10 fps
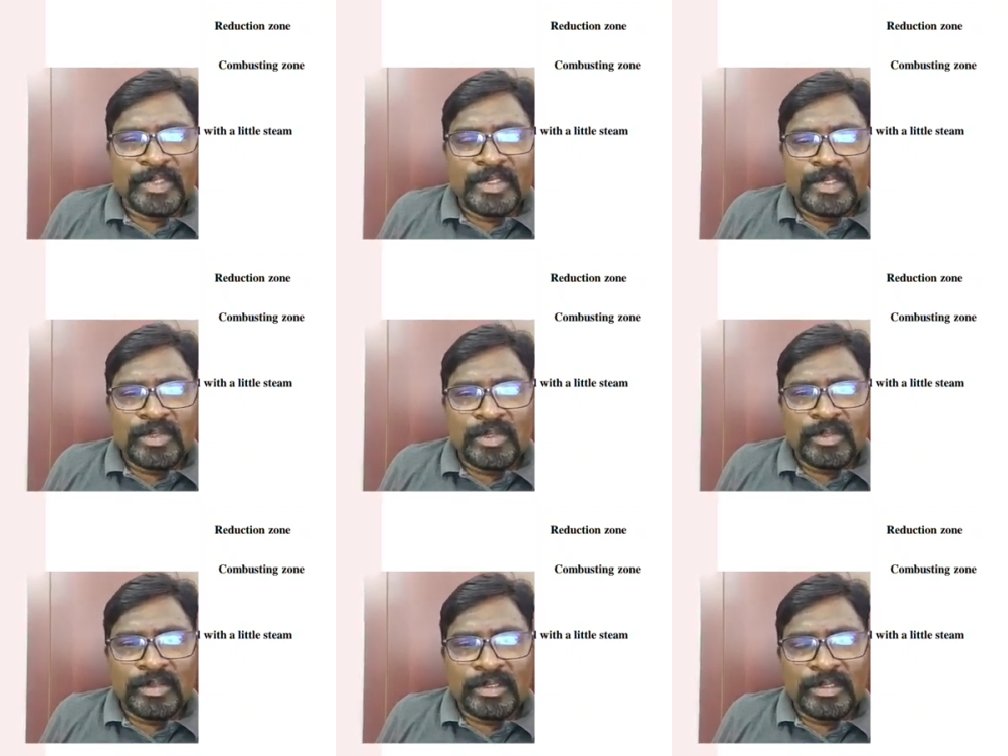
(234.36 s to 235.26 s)

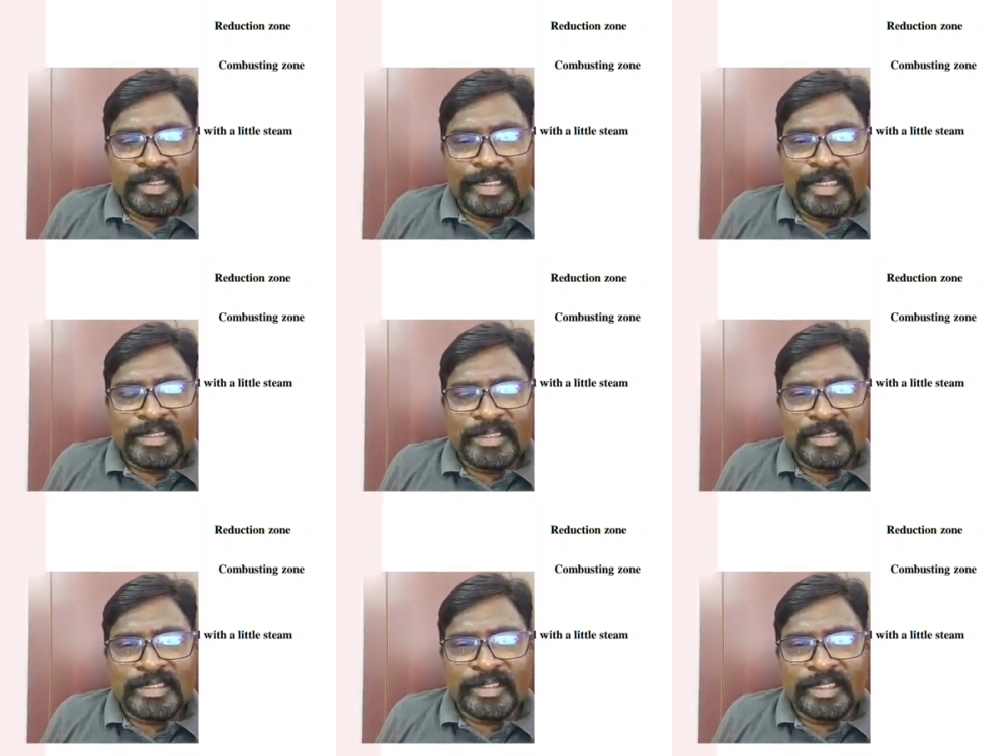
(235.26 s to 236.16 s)
So
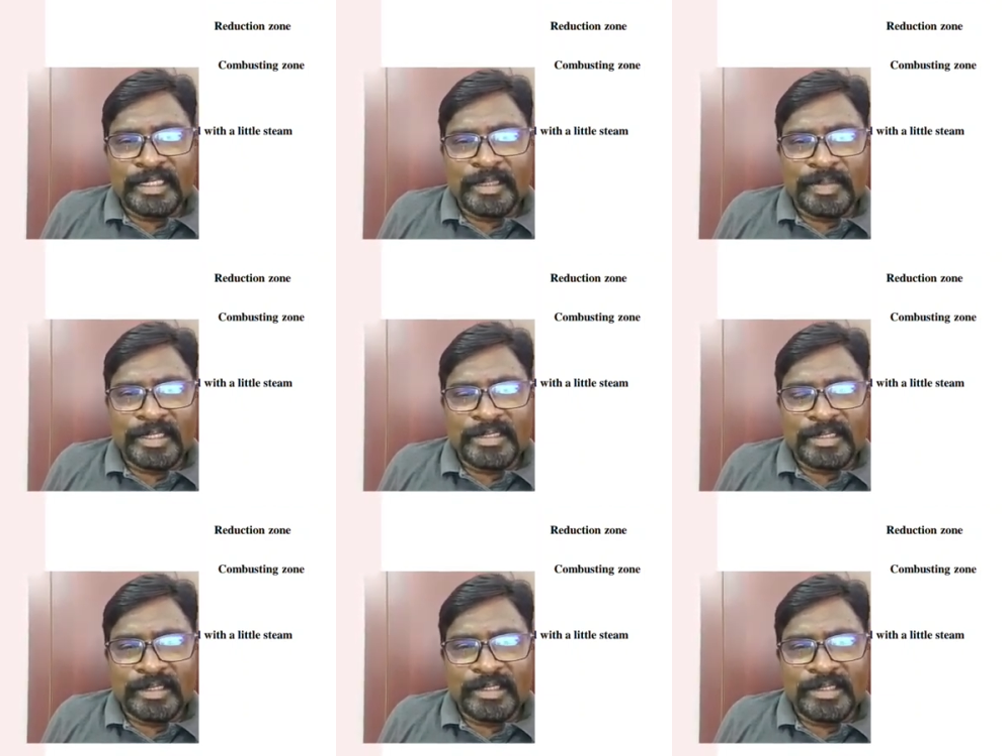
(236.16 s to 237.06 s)
reactions are taking place
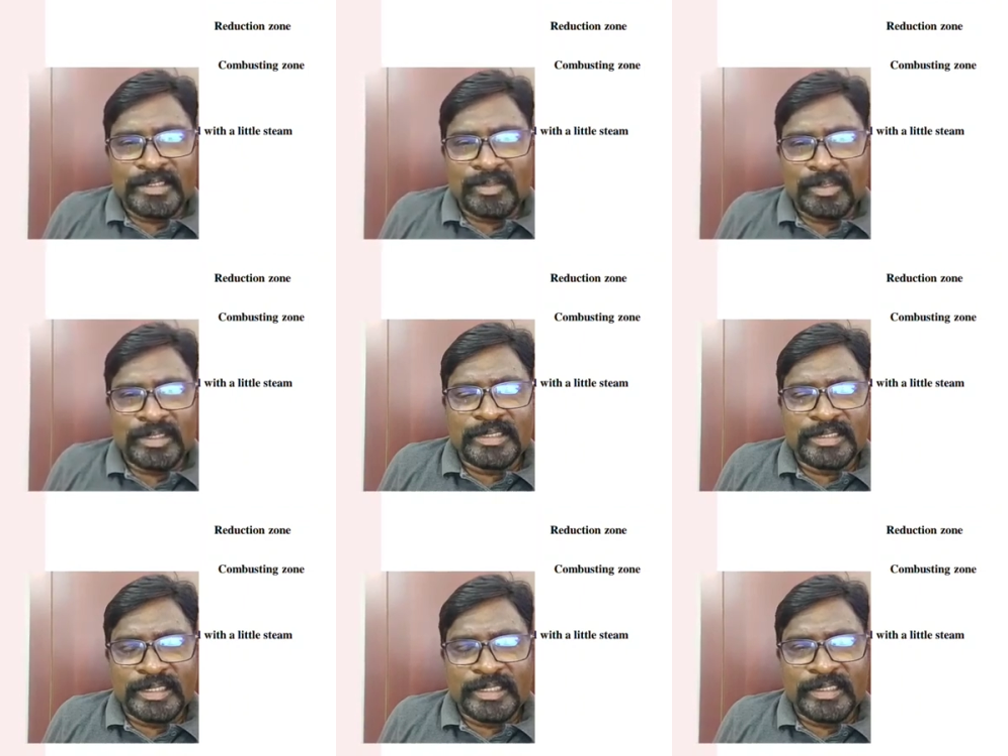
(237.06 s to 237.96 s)
in all these
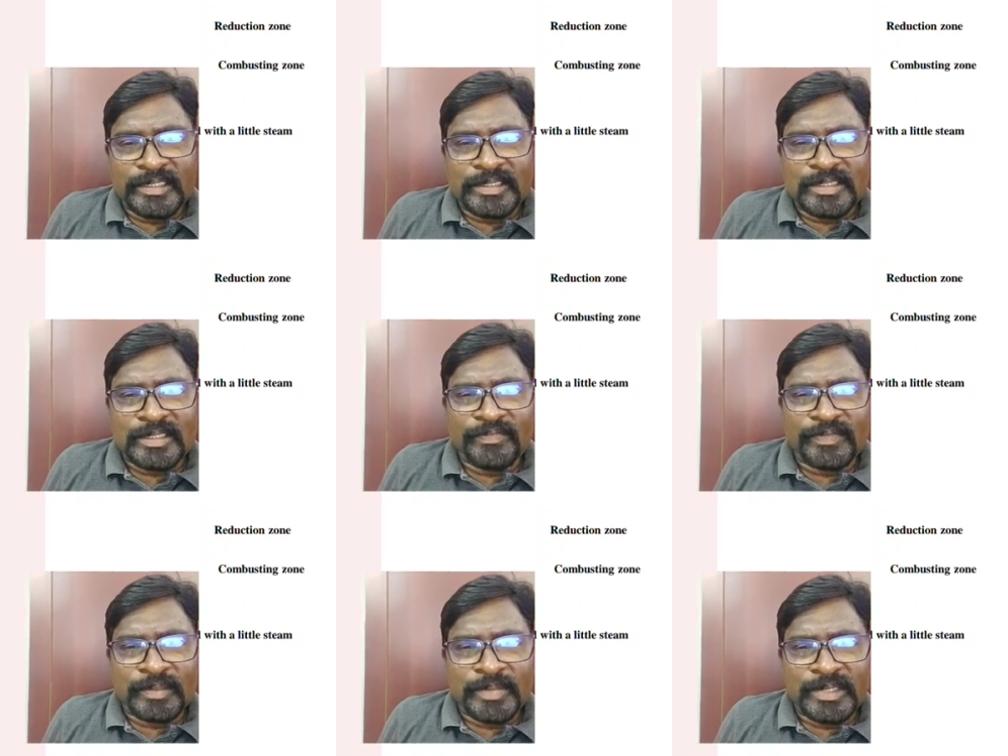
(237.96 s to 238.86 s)
three regions of
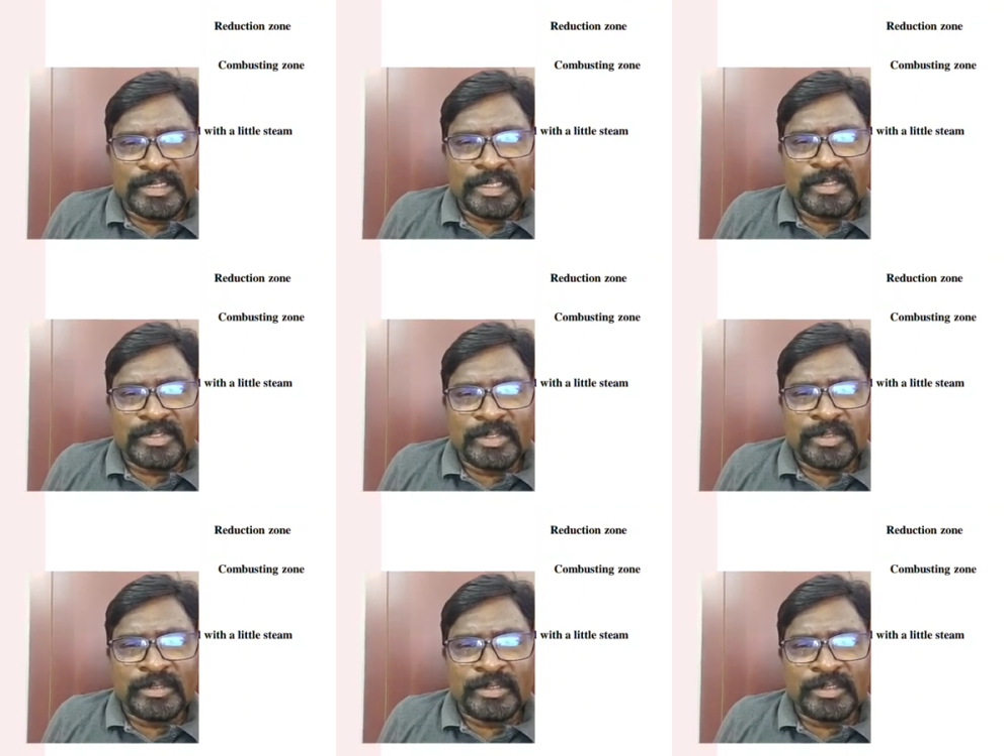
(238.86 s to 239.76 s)
combusting zone,